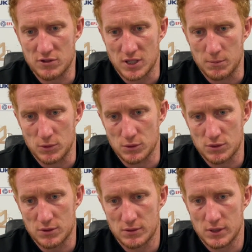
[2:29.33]

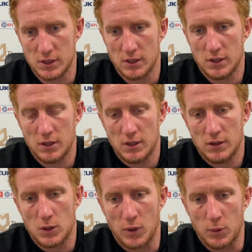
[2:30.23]
resembles
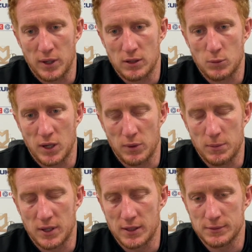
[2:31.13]
the way we
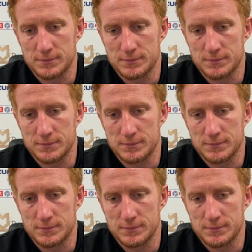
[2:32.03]
play.